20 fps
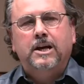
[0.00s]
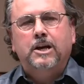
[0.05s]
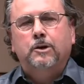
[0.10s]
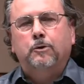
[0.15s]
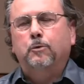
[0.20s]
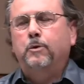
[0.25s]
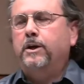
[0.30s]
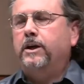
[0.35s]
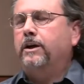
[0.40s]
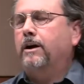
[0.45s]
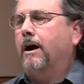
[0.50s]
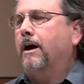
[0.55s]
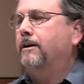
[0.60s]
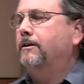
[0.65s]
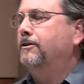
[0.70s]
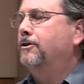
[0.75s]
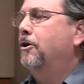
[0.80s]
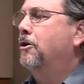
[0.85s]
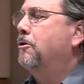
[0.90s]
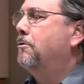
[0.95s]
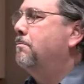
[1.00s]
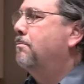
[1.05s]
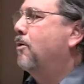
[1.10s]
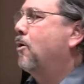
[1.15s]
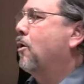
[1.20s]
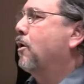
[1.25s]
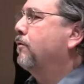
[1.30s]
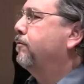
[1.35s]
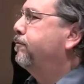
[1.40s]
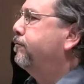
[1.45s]
We are no
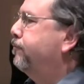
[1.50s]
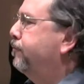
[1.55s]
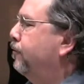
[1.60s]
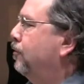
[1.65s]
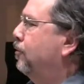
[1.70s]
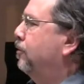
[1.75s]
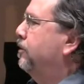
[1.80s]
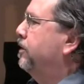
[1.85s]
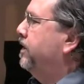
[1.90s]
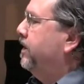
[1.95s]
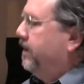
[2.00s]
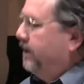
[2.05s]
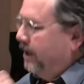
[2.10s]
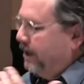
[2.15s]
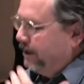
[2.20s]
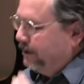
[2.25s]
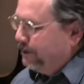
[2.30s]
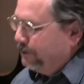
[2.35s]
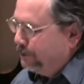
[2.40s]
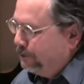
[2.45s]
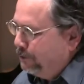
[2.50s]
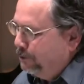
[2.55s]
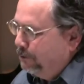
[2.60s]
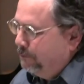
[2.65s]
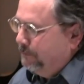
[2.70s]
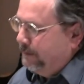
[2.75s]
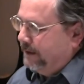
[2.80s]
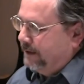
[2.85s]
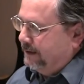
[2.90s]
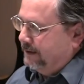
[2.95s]
more fully
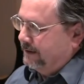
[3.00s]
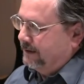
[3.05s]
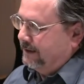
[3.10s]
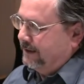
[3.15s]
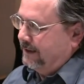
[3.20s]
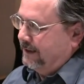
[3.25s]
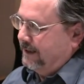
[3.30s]
human